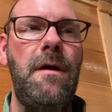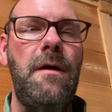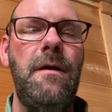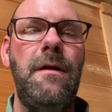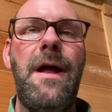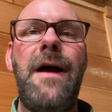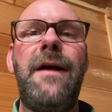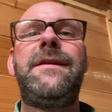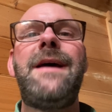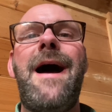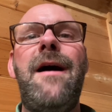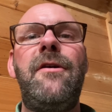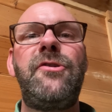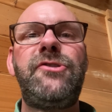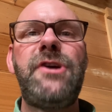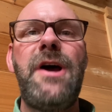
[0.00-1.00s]
like
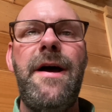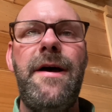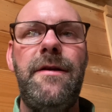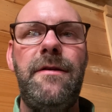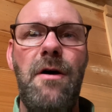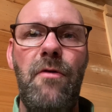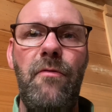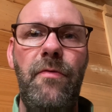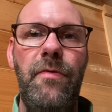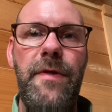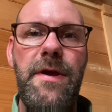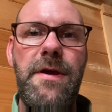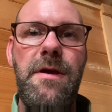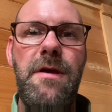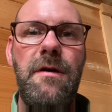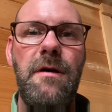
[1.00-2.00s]
tire shine
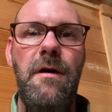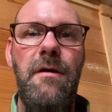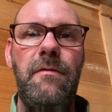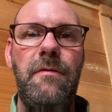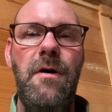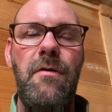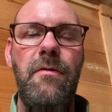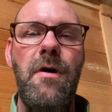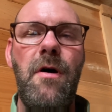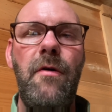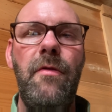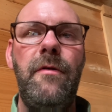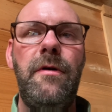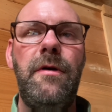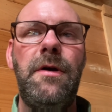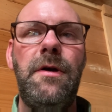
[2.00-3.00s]
on all
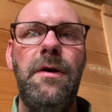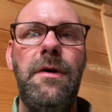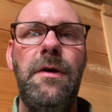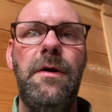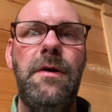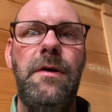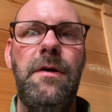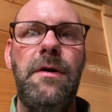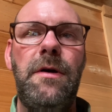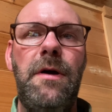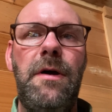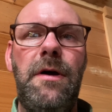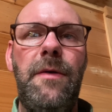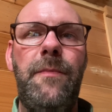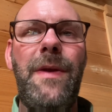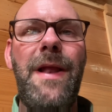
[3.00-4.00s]

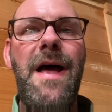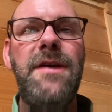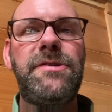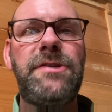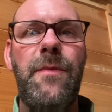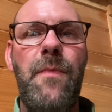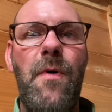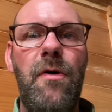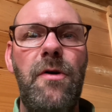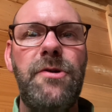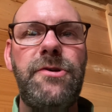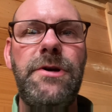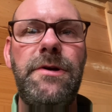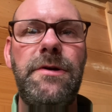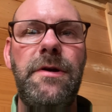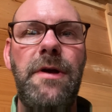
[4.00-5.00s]
the plastic parts
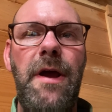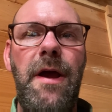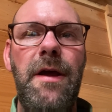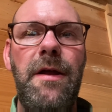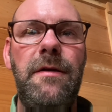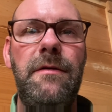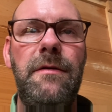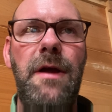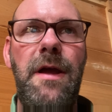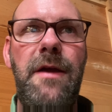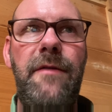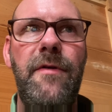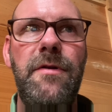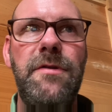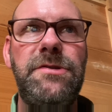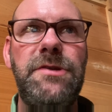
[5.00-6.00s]
and
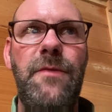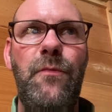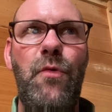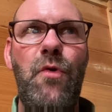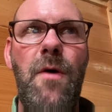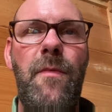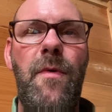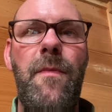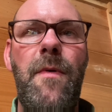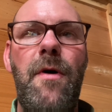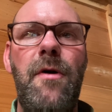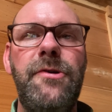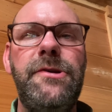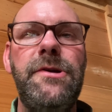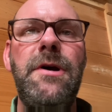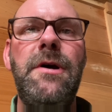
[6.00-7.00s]
even some rubber
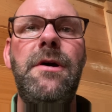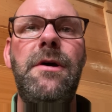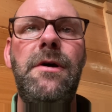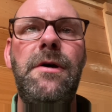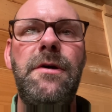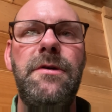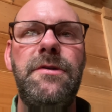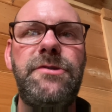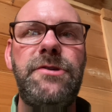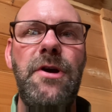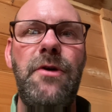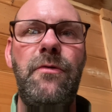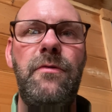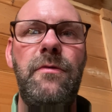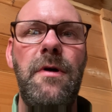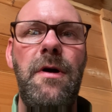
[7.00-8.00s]
parts.
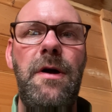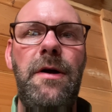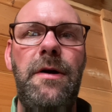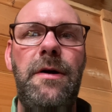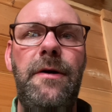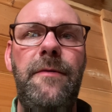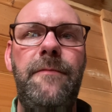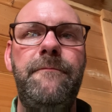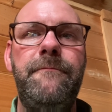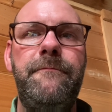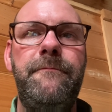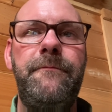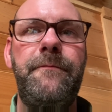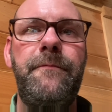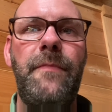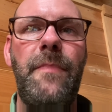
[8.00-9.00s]
So
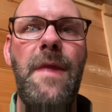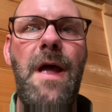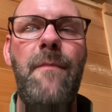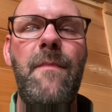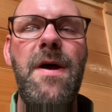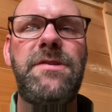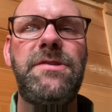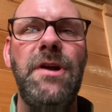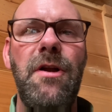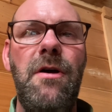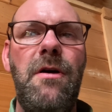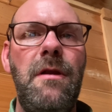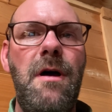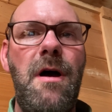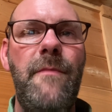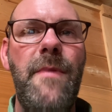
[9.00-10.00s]
that makes it look
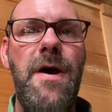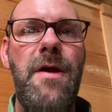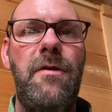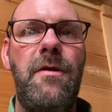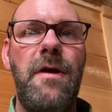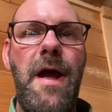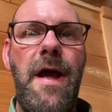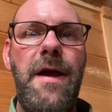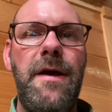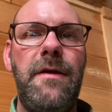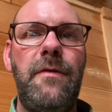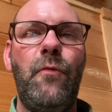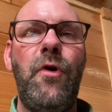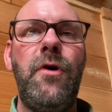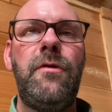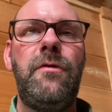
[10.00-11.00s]
a lot better
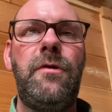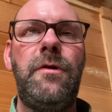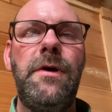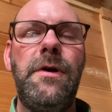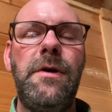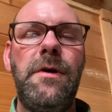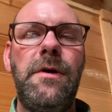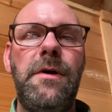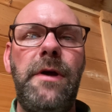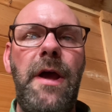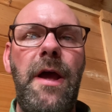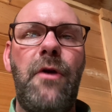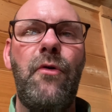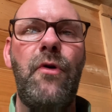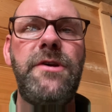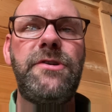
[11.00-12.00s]
and will
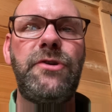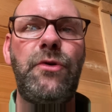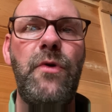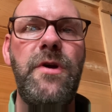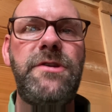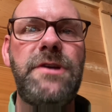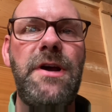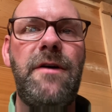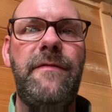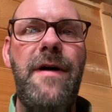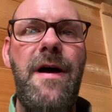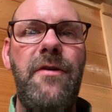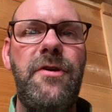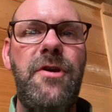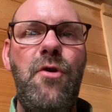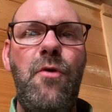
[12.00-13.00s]
increase the resale
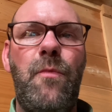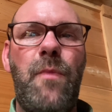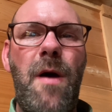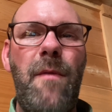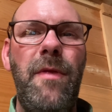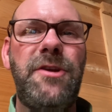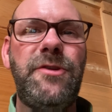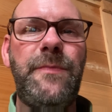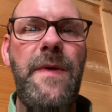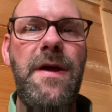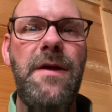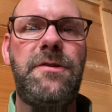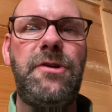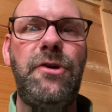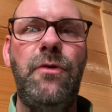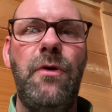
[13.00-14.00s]
value. Probably
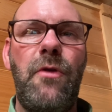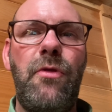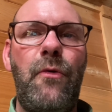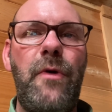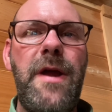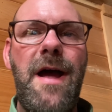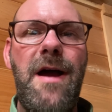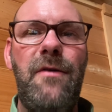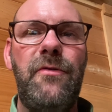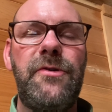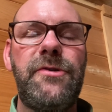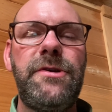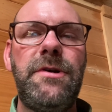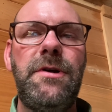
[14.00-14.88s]
spent 2 or 3 hours